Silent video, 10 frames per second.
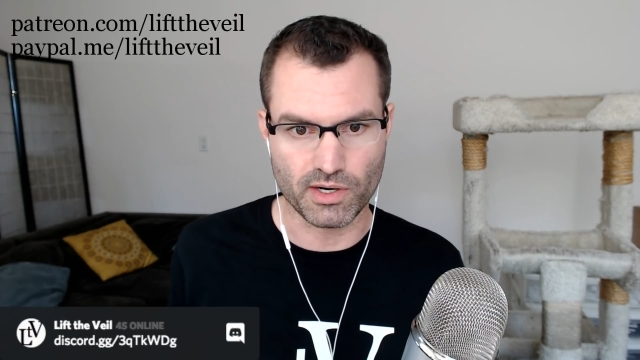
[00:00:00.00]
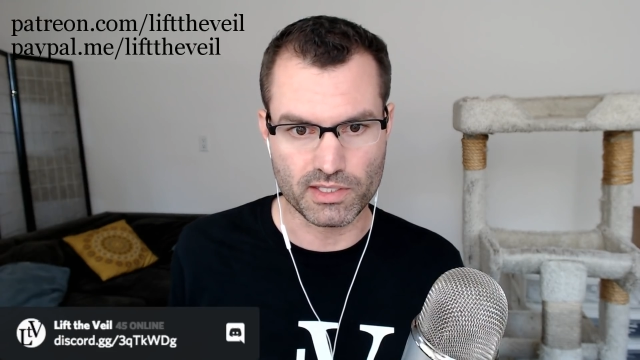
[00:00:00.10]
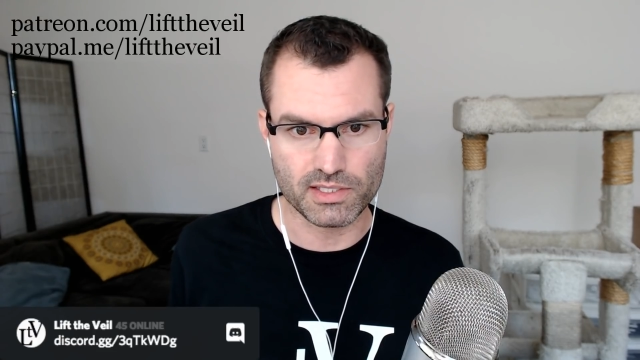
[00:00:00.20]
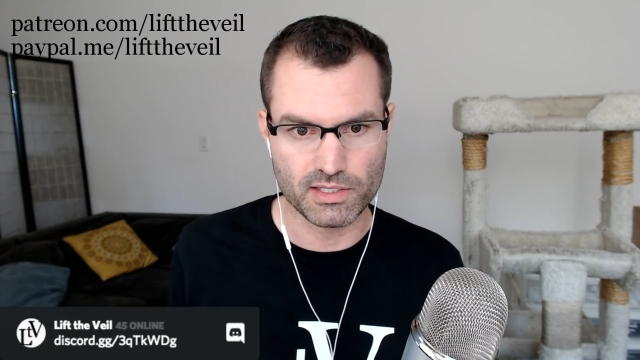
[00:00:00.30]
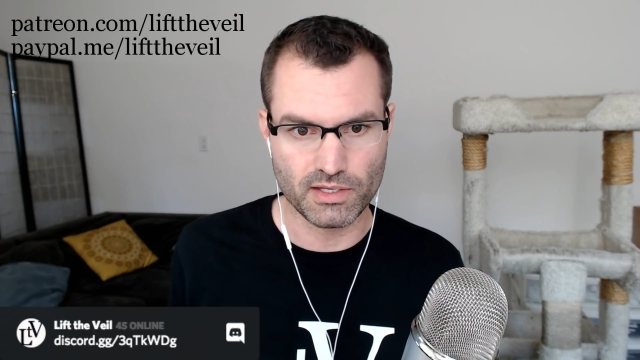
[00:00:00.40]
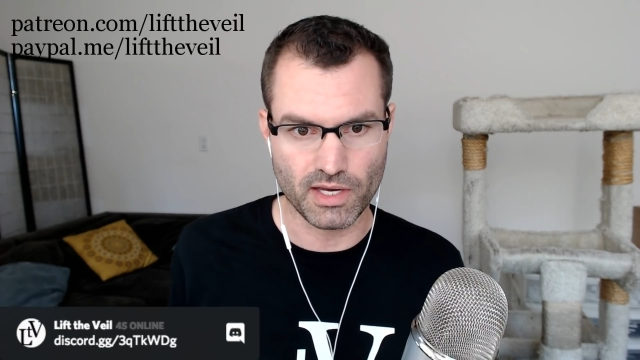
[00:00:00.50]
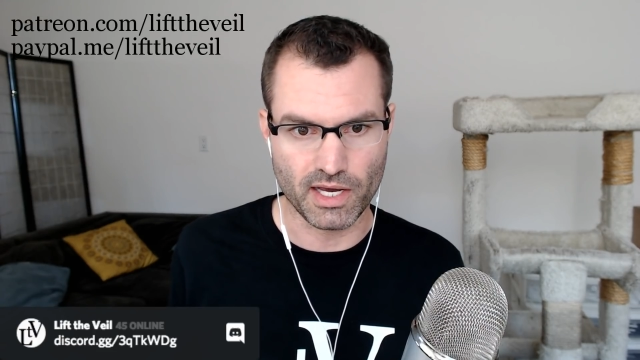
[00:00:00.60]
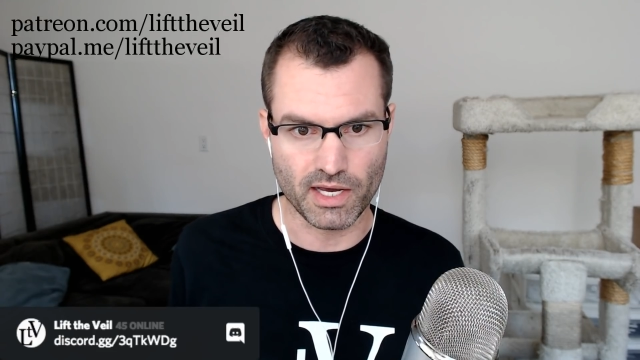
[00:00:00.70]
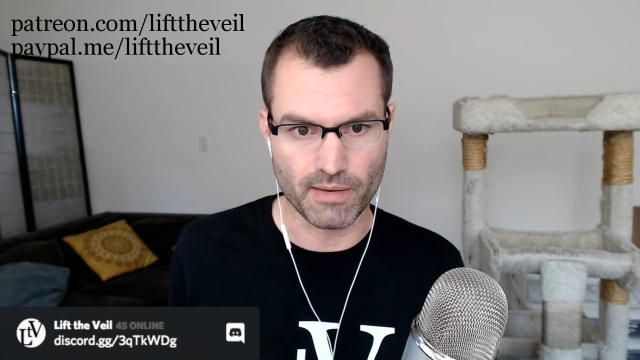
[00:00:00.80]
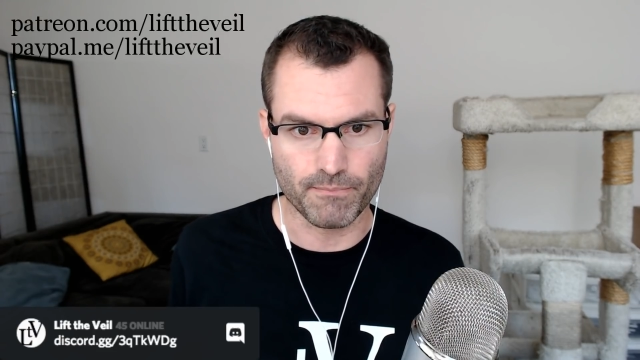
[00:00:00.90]
It's
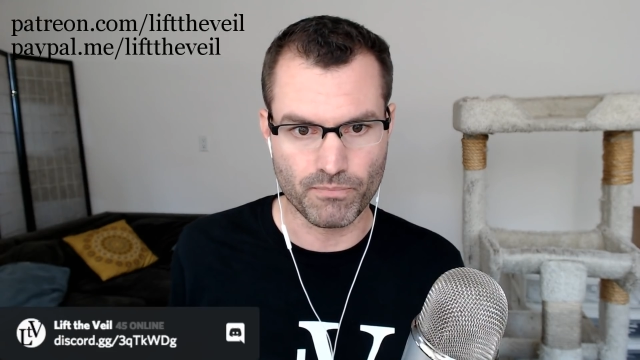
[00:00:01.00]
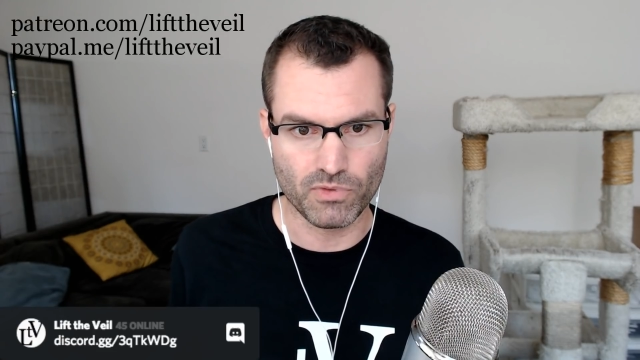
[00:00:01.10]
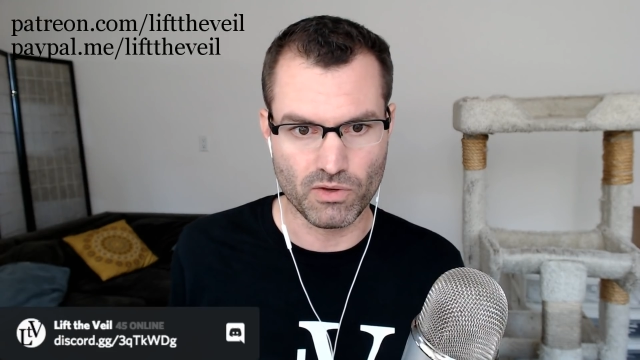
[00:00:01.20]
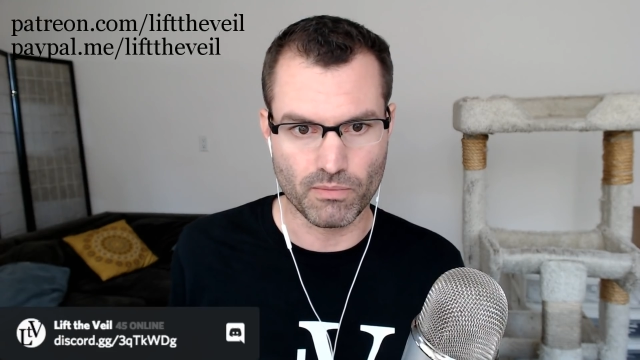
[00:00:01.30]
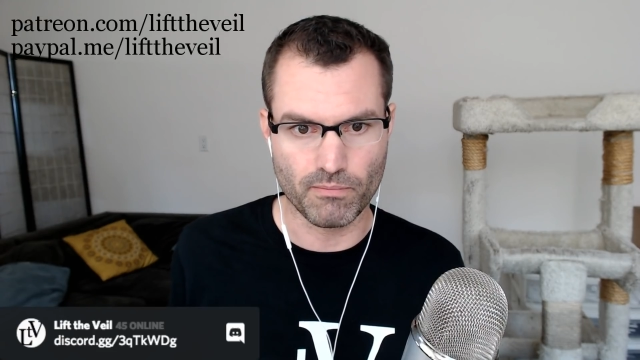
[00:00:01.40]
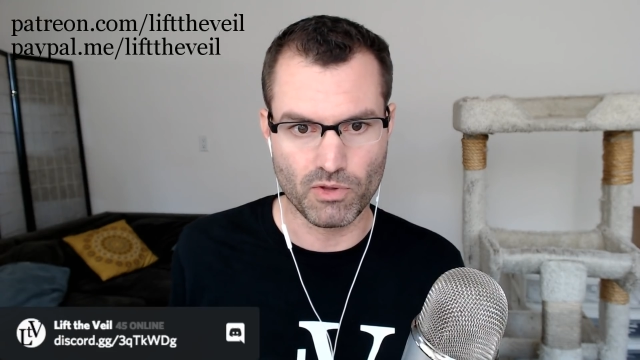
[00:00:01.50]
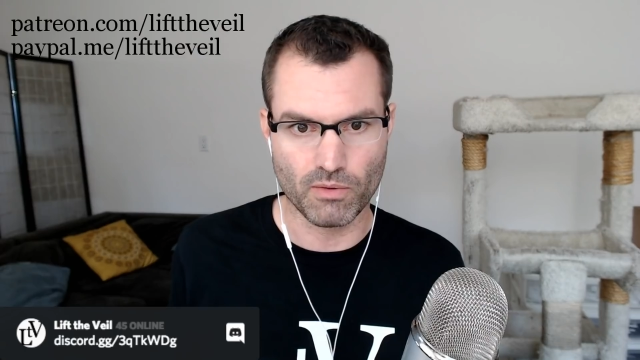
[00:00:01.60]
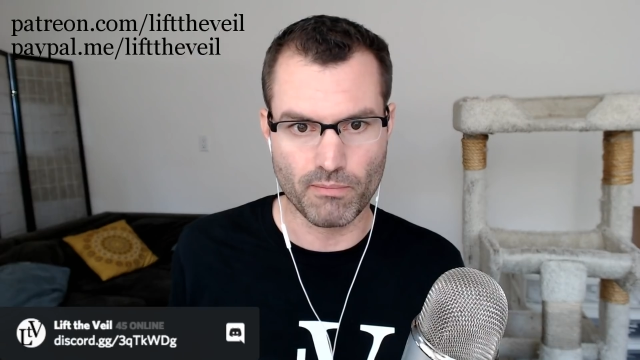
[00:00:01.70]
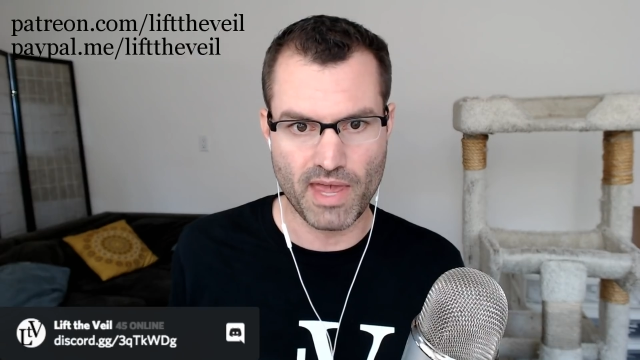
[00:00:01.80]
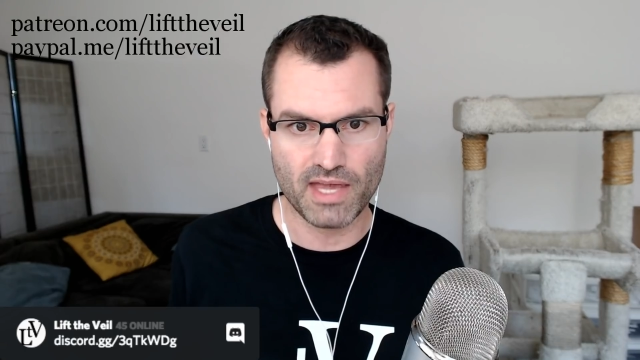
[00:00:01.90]

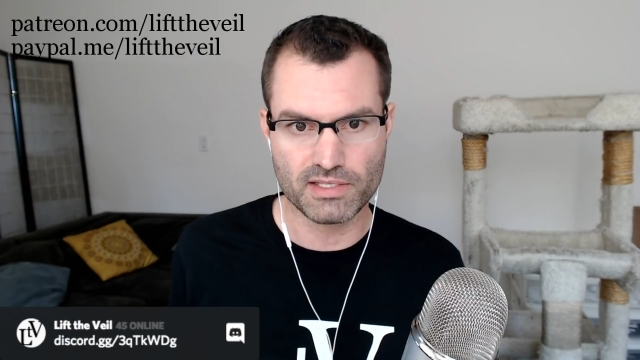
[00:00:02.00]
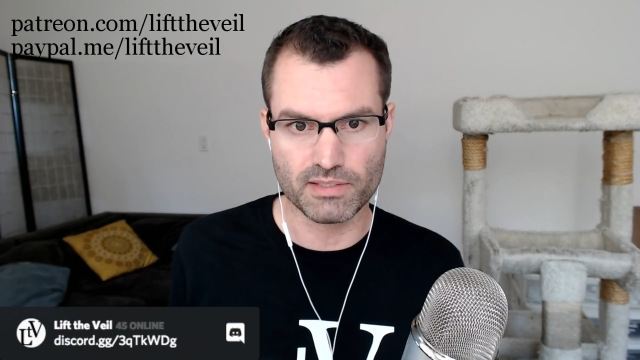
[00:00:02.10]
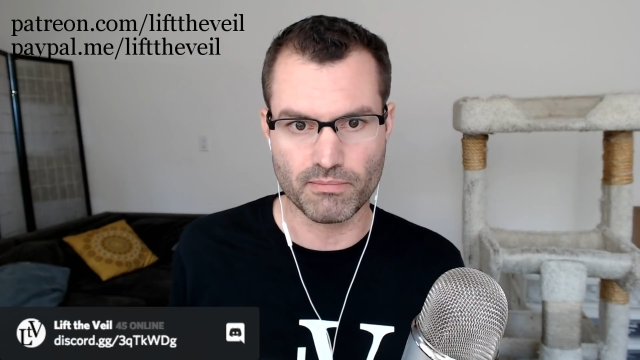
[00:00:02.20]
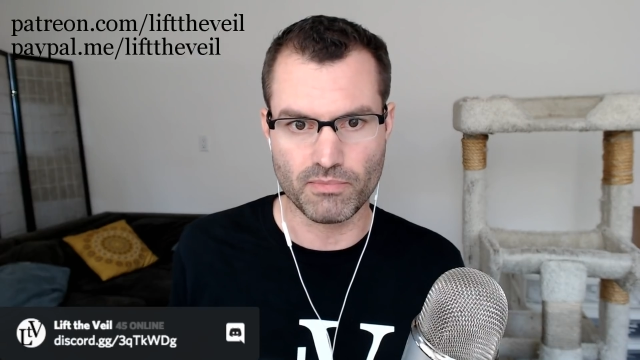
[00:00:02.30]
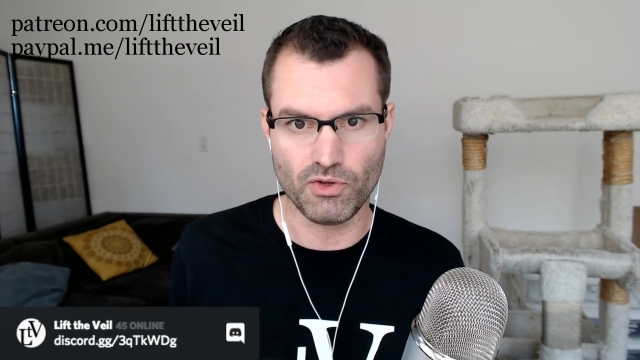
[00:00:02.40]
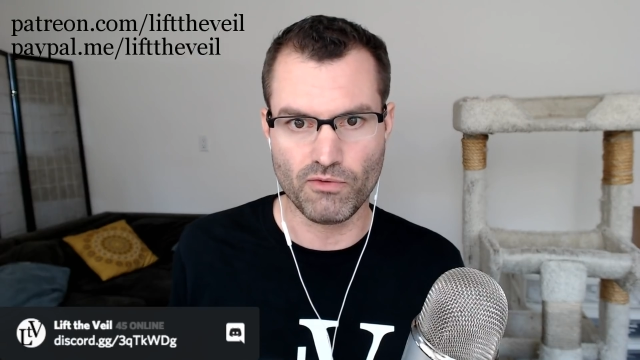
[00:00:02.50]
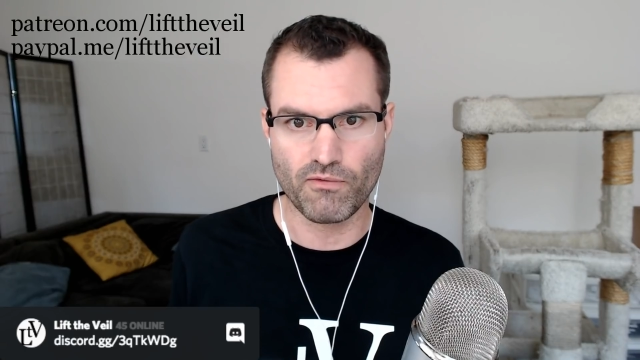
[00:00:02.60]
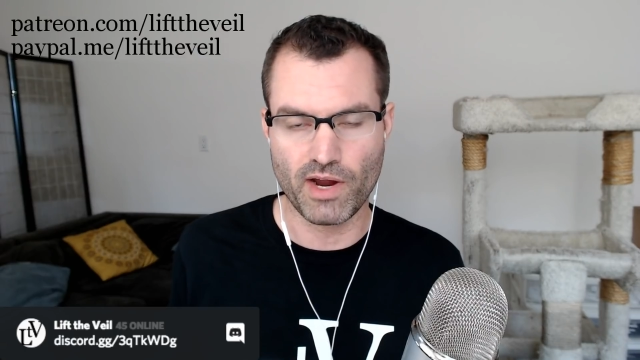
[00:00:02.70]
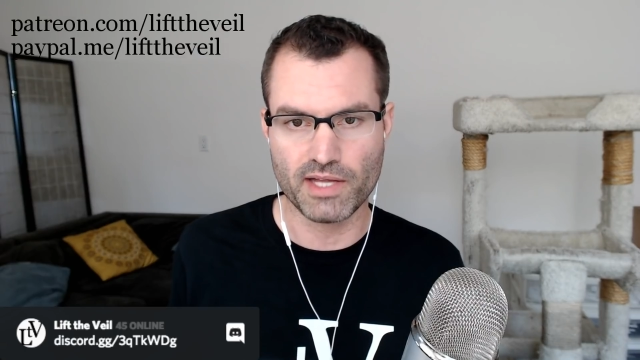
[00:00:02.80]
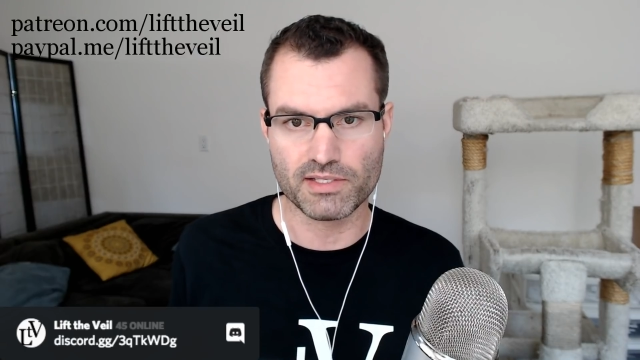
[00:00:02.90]
you'll make some new
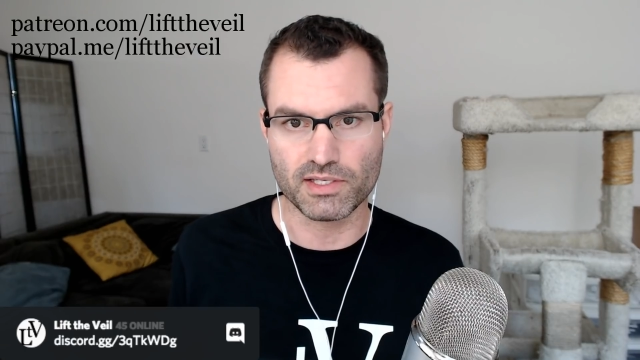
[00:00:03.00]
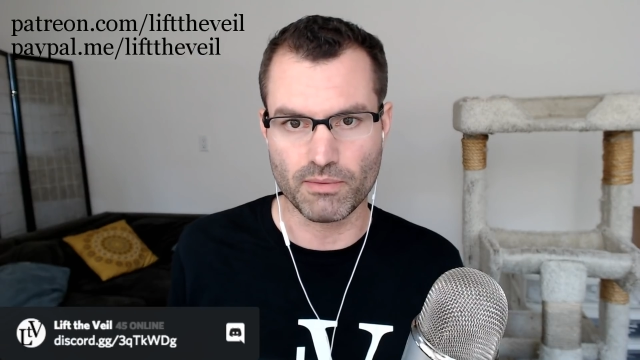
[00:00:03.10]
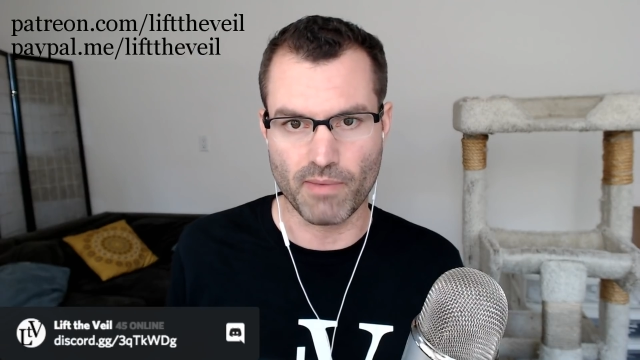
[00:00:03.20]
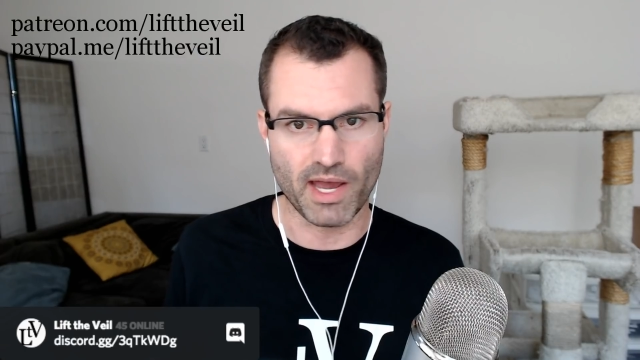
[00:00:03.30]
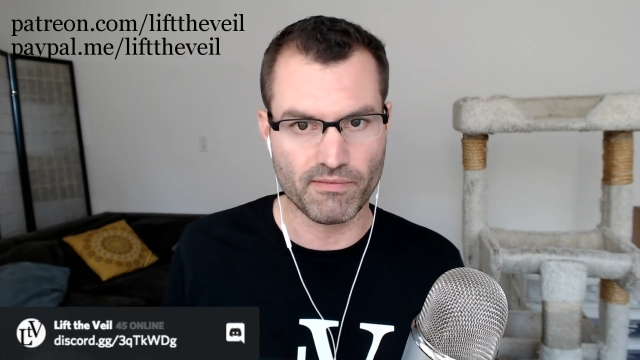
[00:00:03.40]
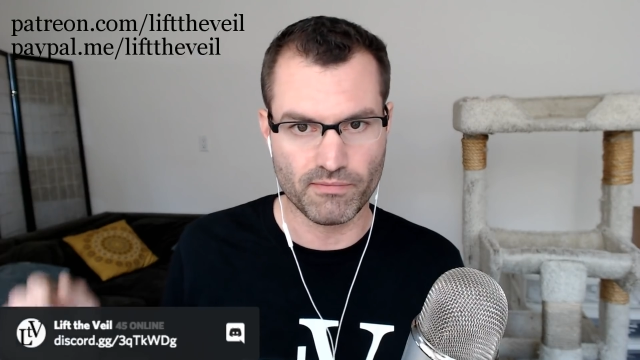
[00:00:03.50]
friends, and you might